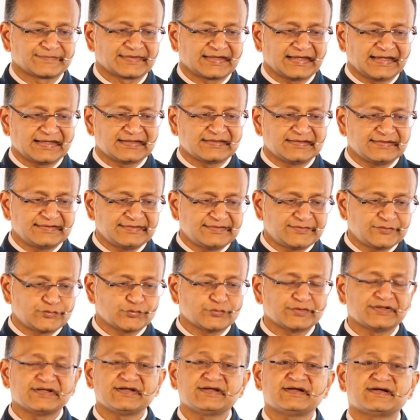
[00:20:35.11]
and lead
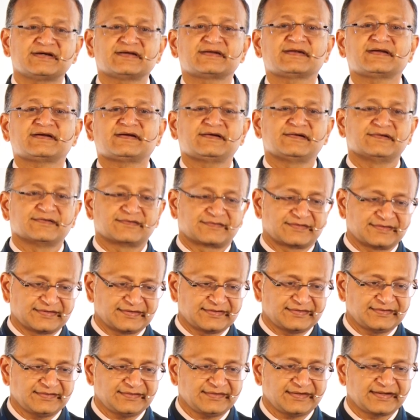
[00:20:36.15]
to incorrect
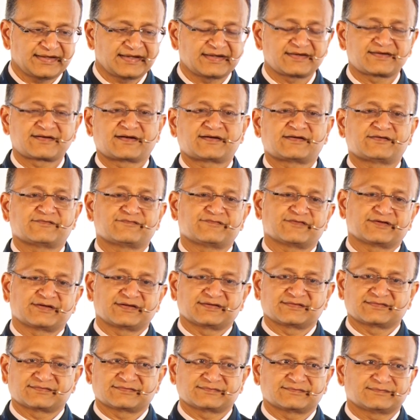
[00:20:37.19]
learning and
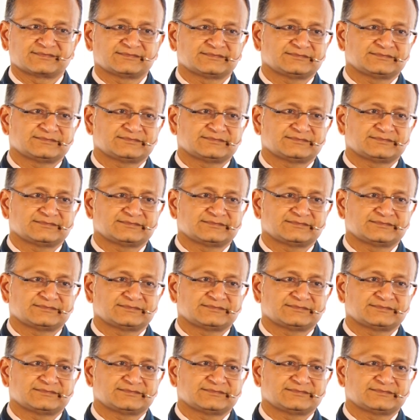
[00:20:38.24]
rectification.